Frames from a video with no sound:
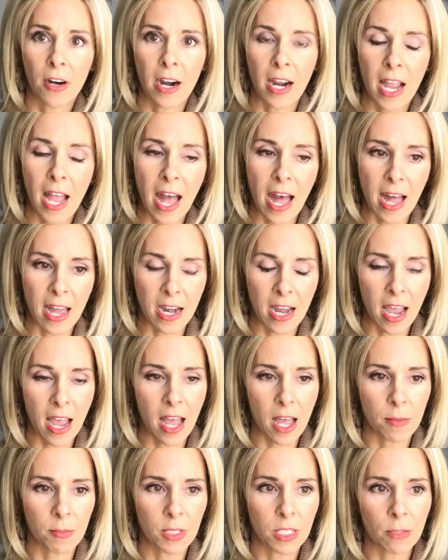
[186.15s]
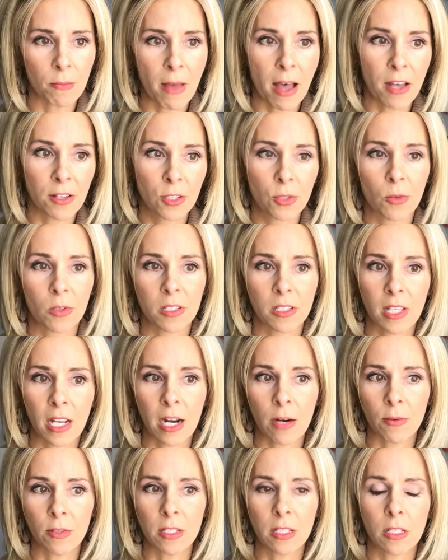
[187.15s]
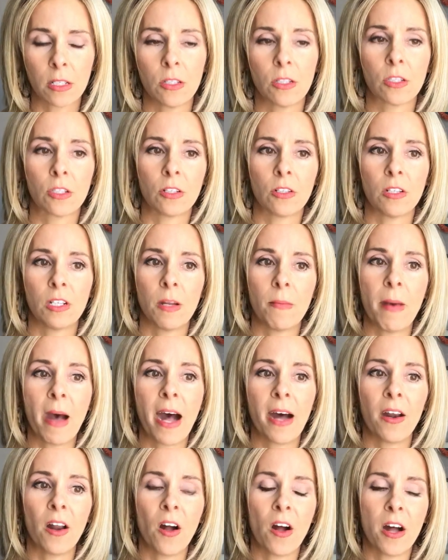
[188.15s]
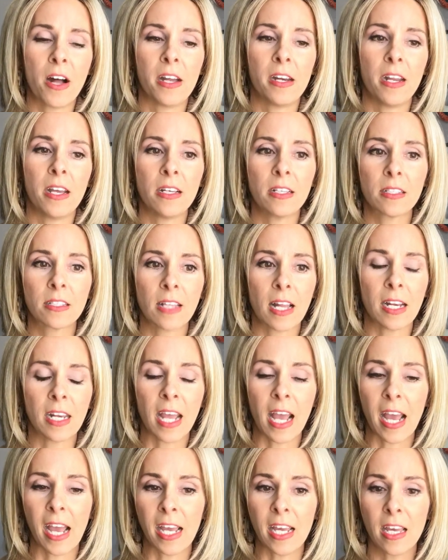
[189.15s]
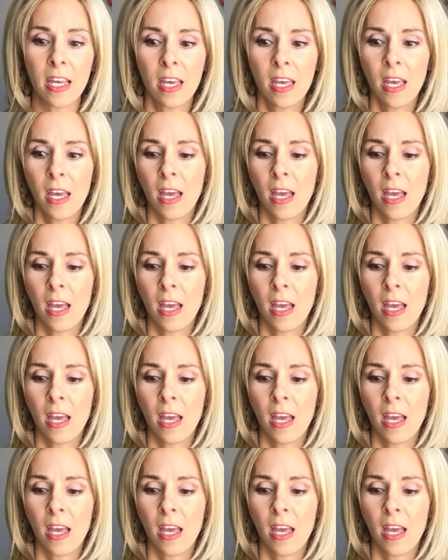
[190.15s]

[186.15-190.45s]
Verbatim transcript: I had um, some mouth sores that I was concerned about on Sunday